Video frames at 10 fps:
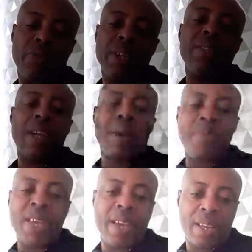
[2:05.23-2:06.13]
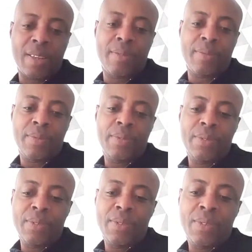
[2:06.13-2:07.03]
And I'm here.
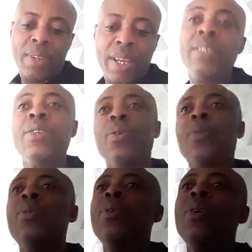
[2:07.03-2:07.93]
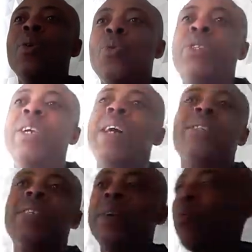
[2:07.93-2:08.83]
And you know, we say
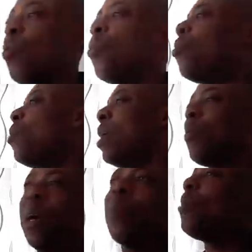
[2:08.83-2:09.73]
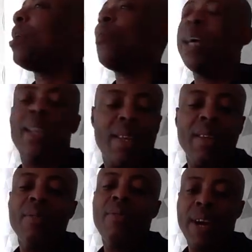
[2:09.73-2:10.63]
answer, why?
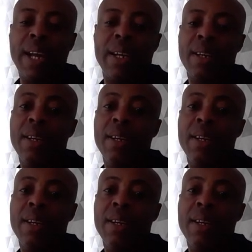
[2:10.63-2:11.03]
Fine.